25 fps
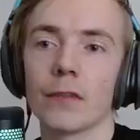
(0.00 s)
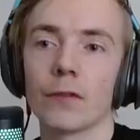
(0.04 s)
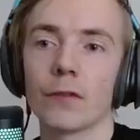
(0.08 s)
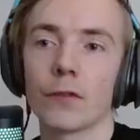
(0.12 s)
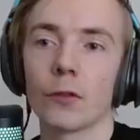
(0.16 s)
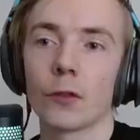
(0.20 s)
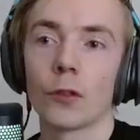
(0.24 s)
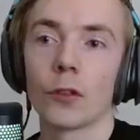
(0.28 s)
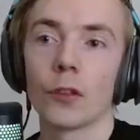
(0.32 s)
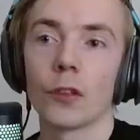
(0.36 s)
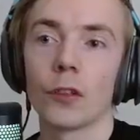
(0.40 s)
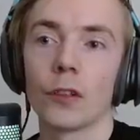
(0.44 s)

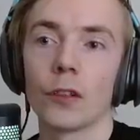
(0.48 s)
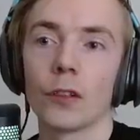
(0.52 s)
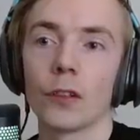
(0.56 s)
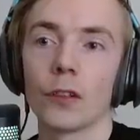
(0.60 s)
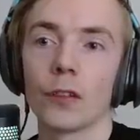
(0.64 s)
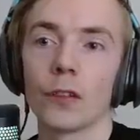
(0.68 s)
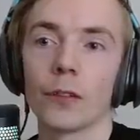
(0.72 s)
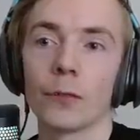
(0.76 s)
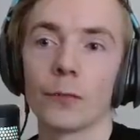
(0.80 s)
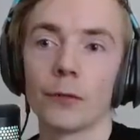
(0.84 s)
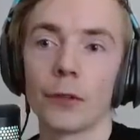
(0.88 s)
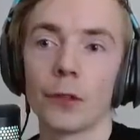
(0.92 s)
for
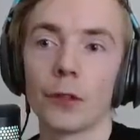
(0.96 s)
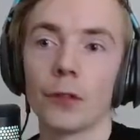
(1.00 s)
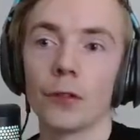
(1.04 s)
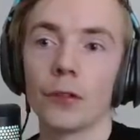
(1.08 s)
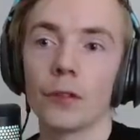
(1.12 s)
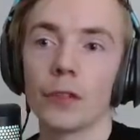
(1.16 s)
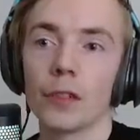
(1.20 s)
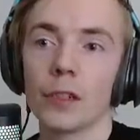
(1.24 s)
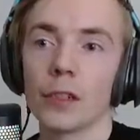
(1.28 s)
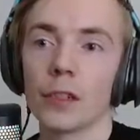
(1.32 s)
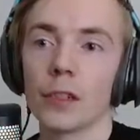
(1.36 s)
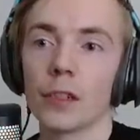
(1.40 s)
the
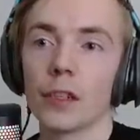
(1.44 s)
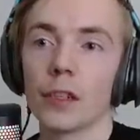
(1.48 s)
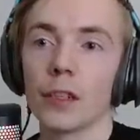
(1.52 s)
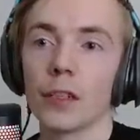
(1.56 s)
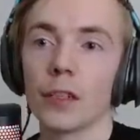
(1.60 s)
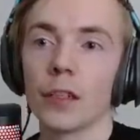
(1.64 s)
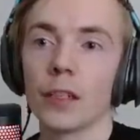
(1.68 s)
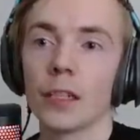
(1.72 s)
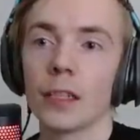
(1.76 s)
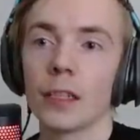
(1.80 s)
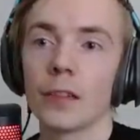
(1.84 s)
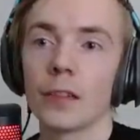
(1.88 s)
rogue
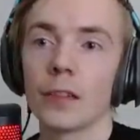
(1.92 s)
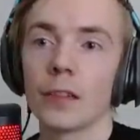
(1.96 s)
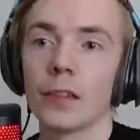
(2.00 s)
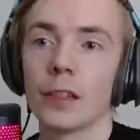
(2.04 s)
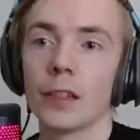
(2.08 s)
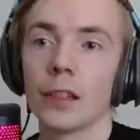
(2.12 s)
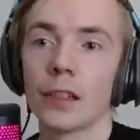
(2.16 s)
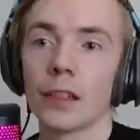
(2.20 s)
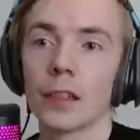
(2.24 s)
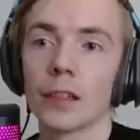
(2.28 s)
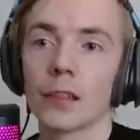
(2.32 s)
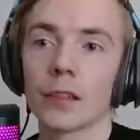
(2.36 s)
is
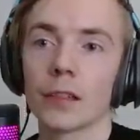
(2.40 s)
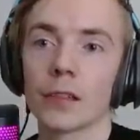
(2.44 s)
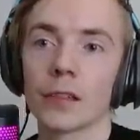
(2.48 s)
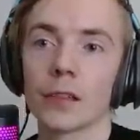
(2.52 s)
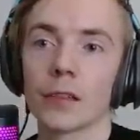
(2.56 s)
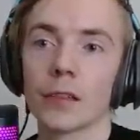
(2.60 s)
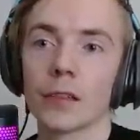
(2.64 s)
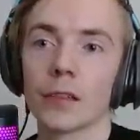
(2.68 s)
the